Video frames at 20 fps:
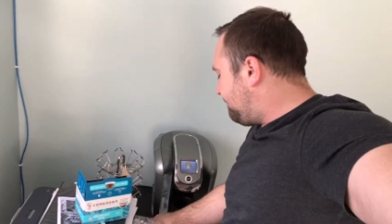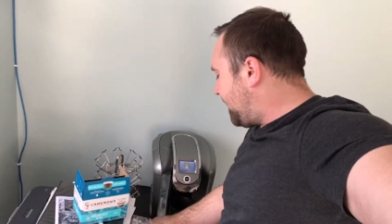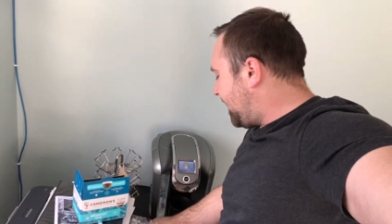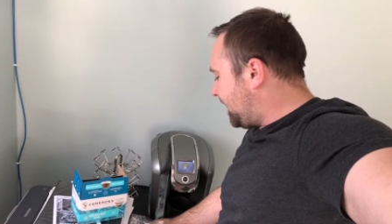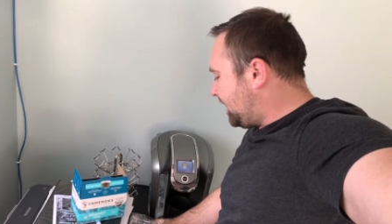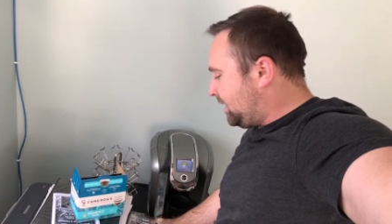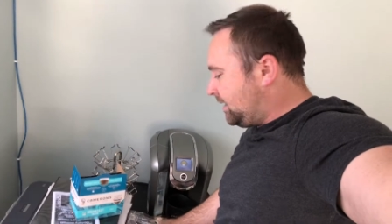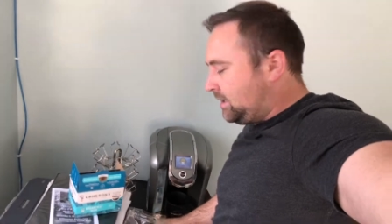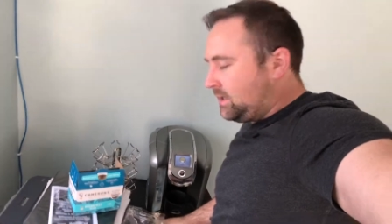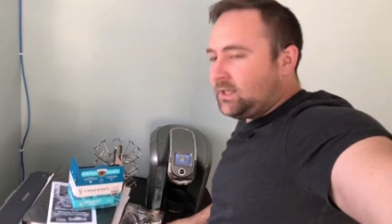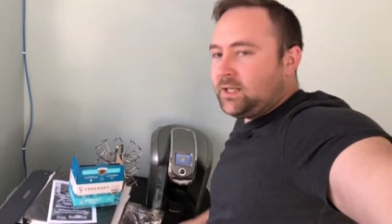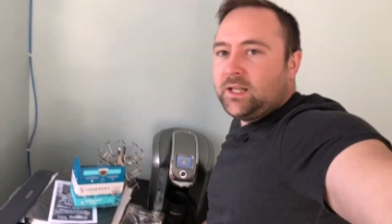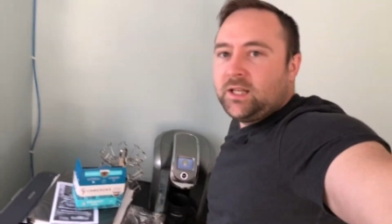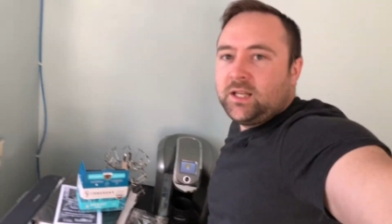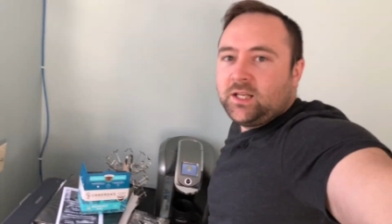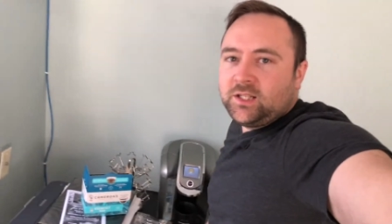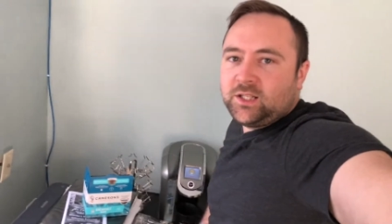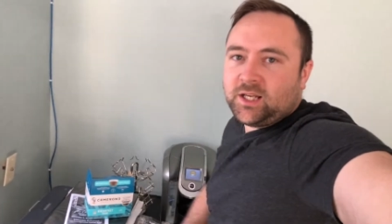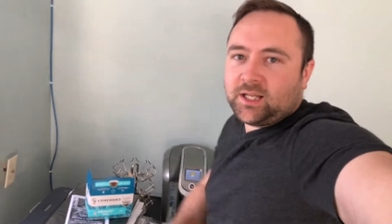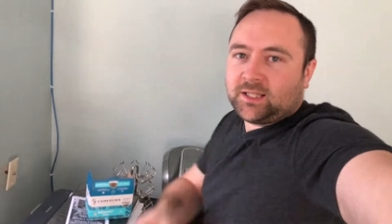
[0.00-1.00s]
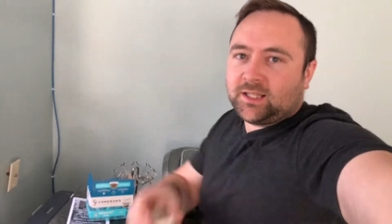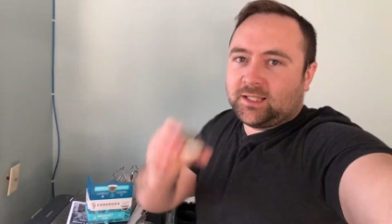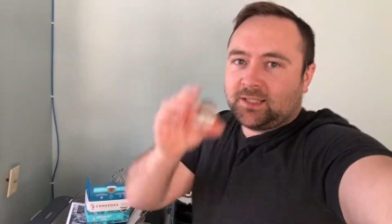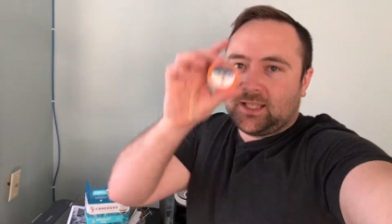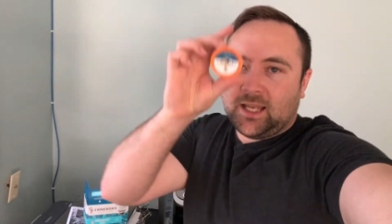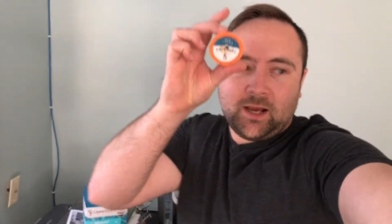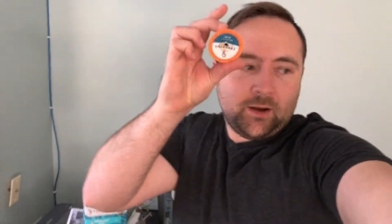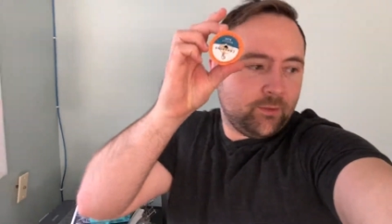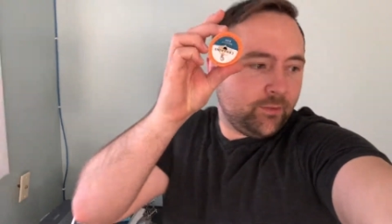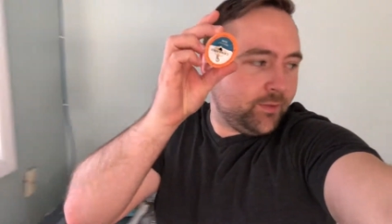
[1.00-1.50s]
button. Check this
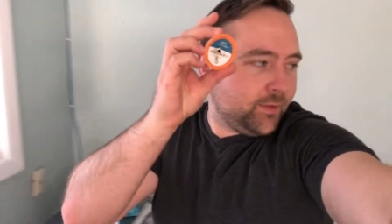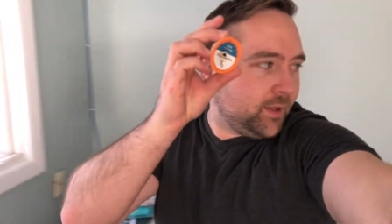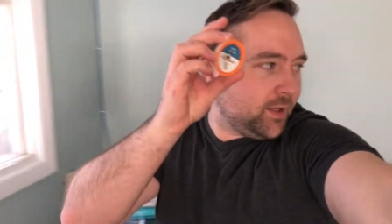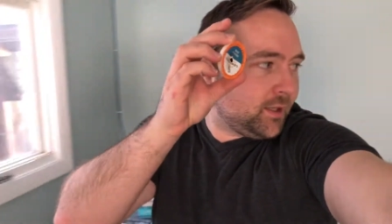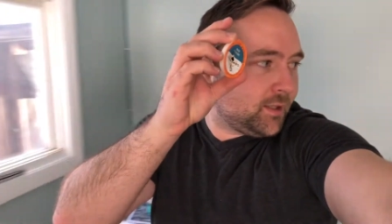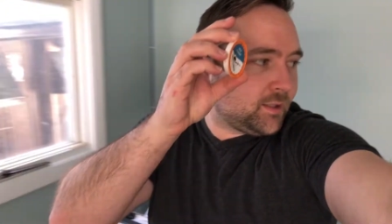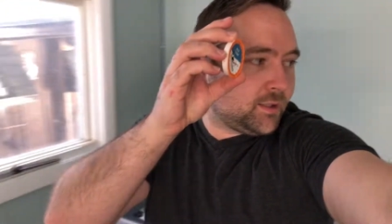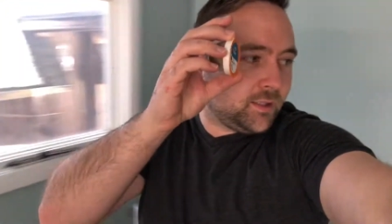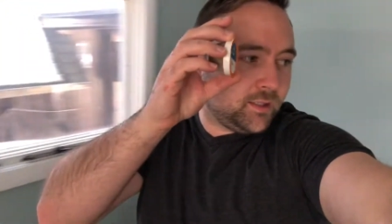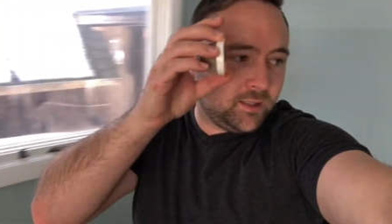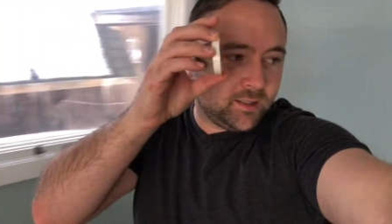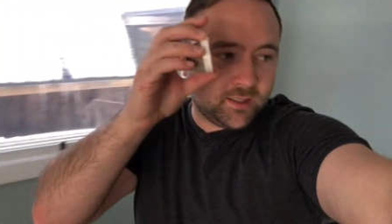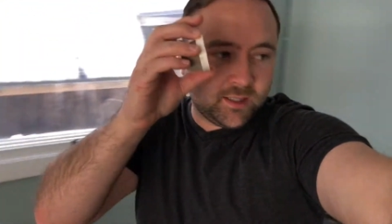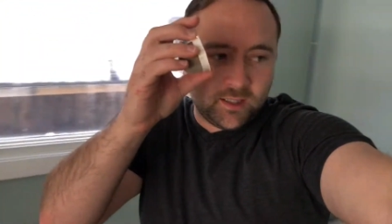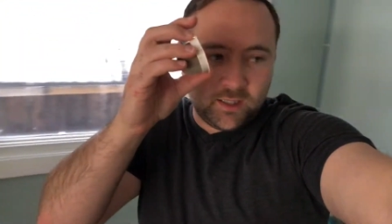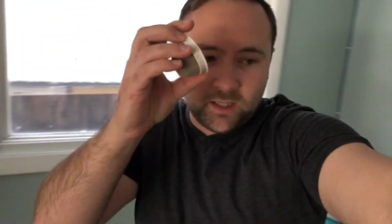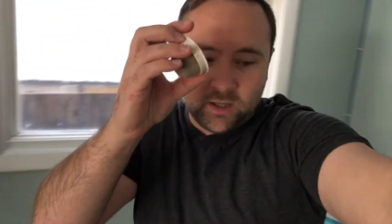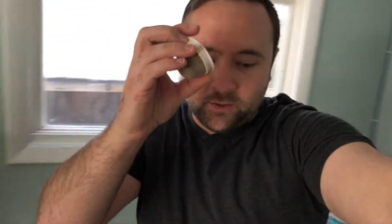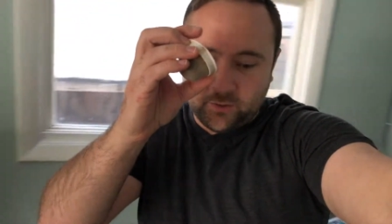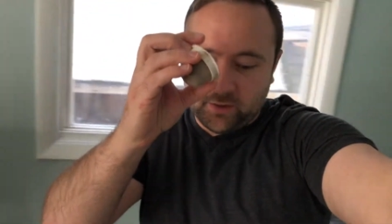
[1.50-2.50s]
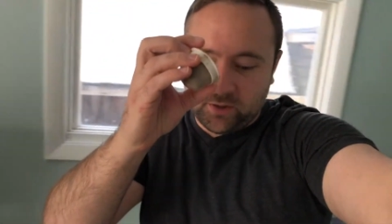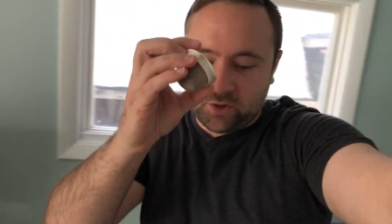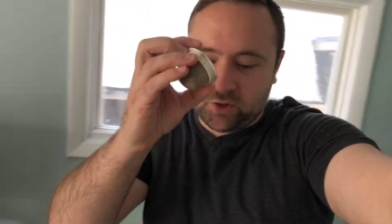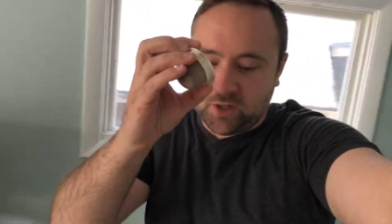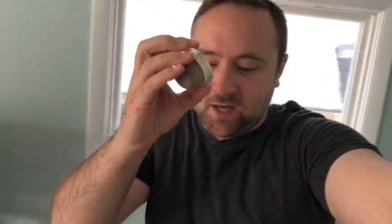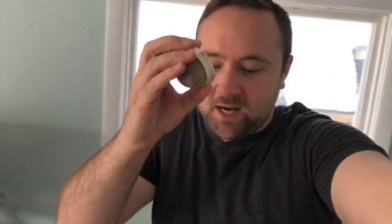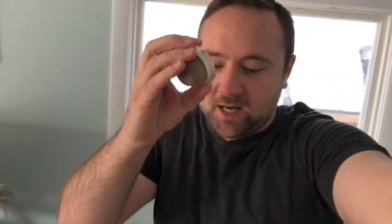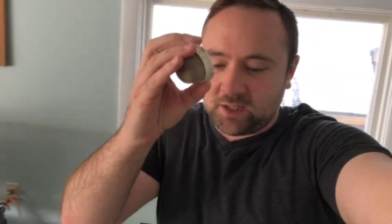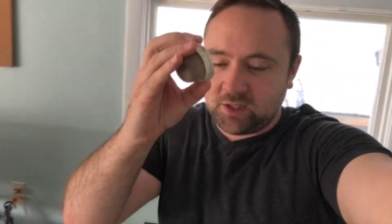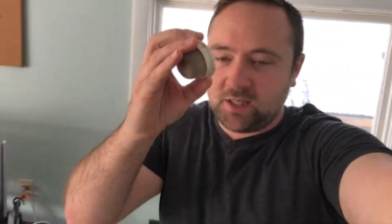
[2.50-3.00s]
out. This is gonna go in the
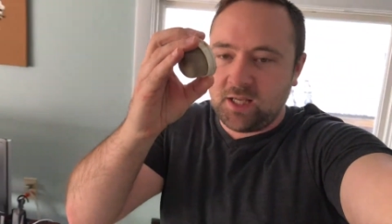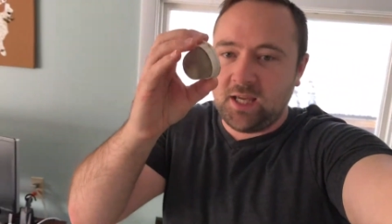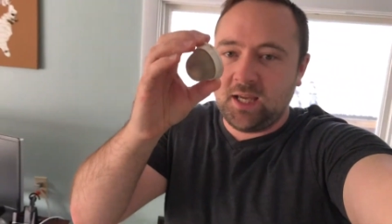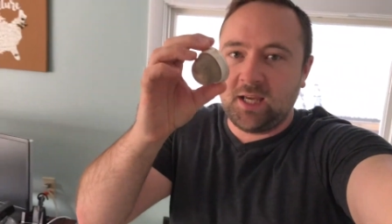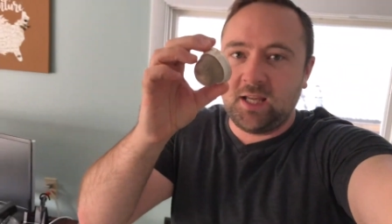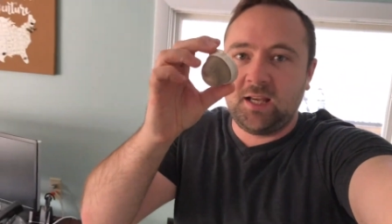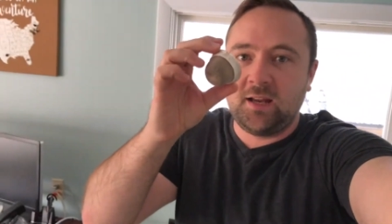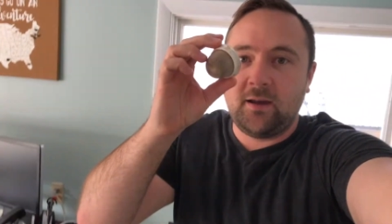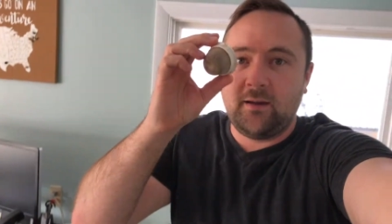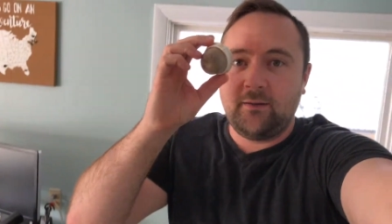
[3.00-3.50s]
trash can